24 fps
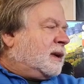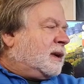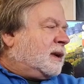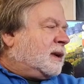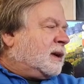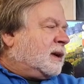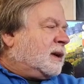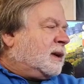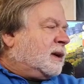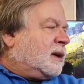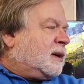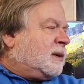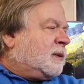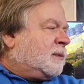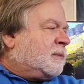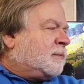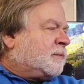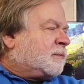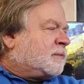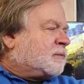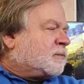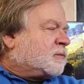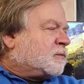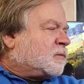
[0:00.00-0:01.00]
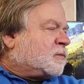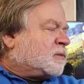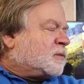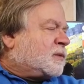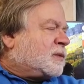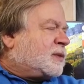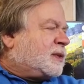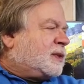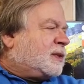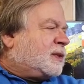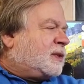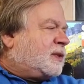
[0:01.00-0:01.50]
um,
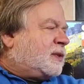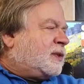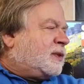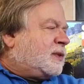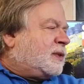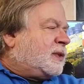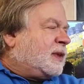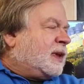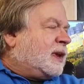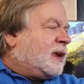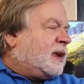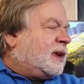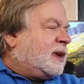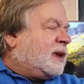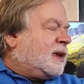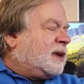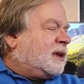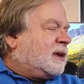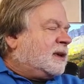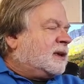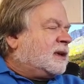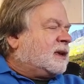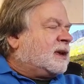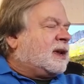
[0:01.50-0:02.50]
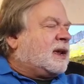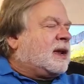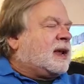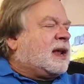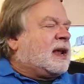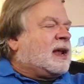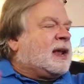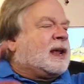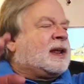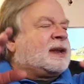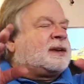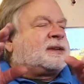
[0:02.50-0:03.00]
the
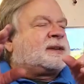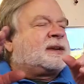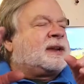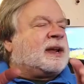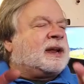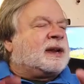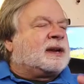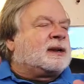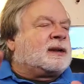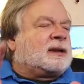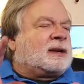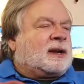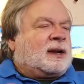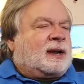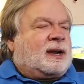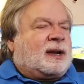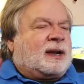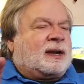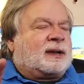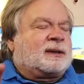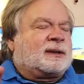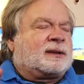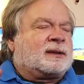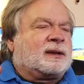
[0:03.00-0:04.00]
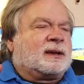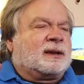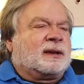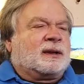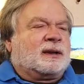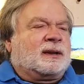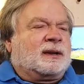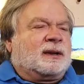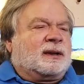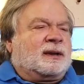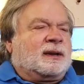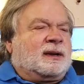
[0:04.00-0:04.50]
antenna length
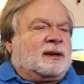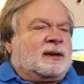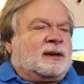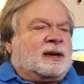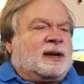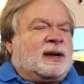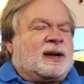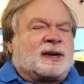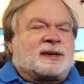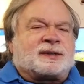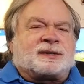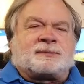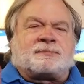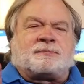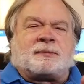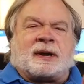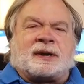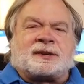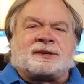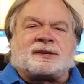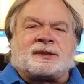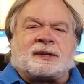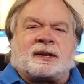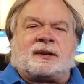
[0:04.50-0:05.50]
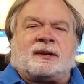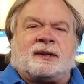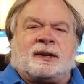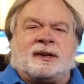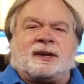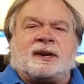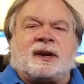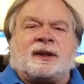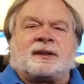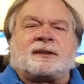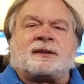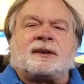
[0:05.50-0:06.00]
has basically
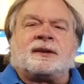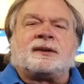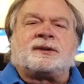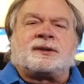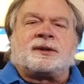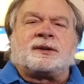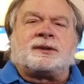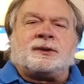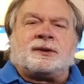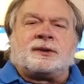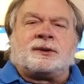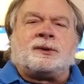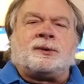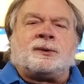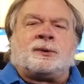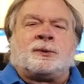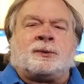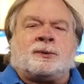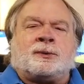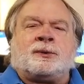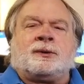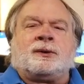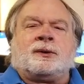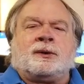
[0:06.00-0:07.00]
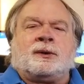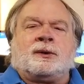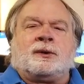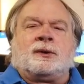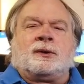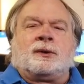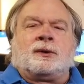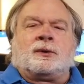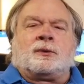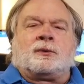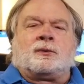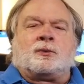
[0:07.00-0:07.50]
nothing to do
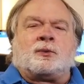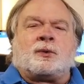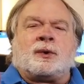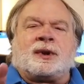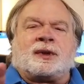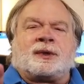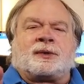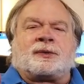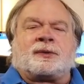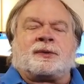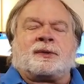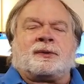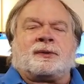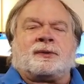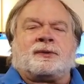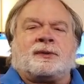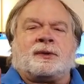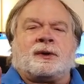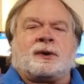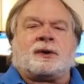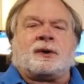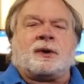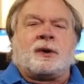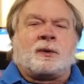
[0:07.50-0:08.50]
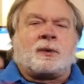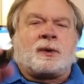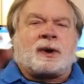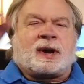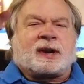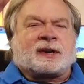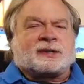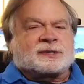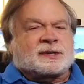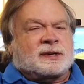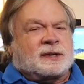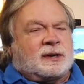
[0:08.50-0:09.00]
with the
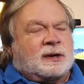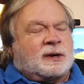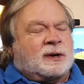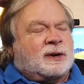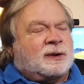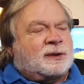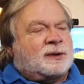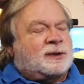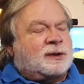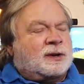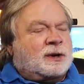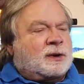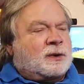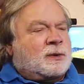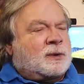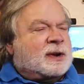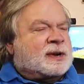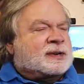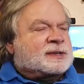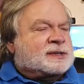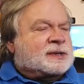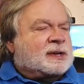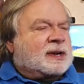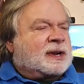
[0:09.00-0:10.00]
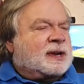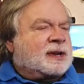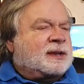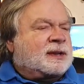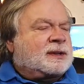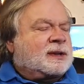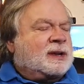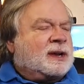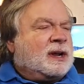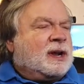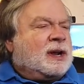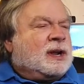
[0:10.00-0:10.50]
coax or the coax
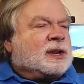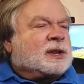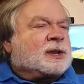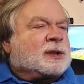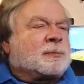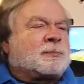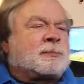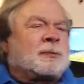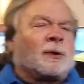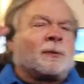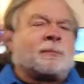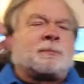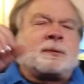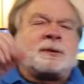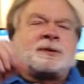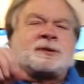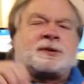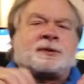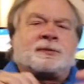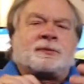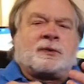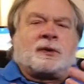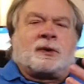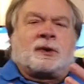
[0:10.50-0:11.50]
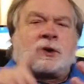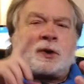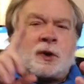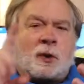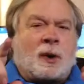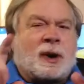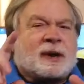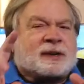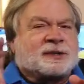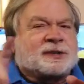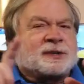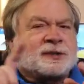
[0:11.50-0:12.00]
length. The purpose of
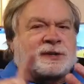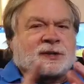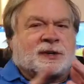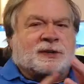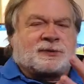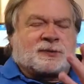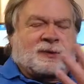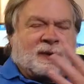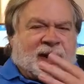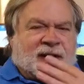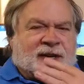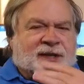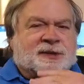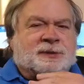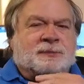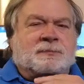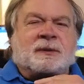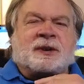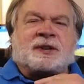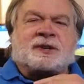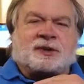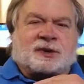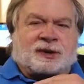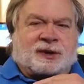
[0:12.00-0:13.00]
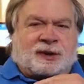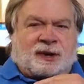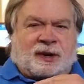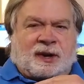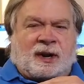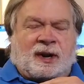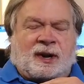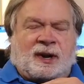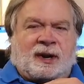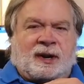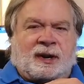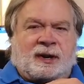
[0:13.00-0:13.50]
coax is a transmission
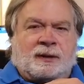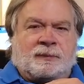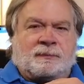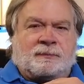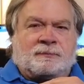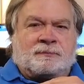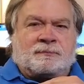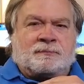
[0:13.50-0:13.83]
line.